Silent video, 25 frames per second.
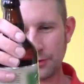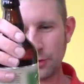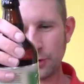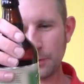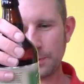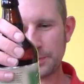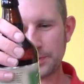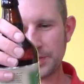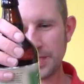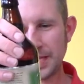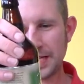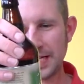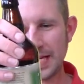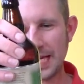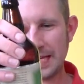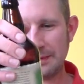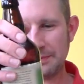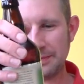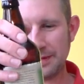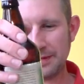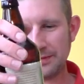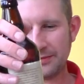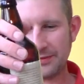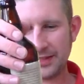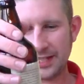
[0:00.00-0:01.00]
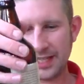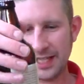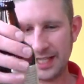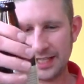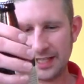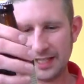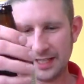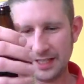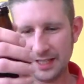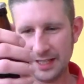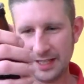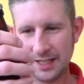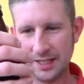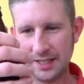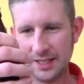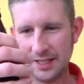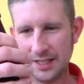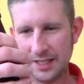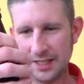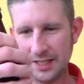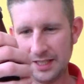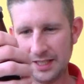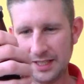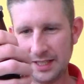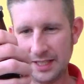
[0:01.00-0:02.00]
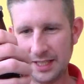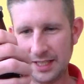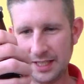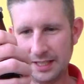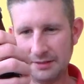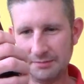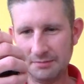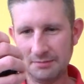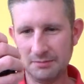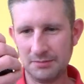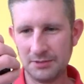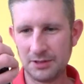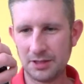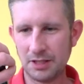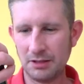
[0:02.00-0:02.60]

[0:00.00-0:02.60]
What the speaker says: a 4% ABV.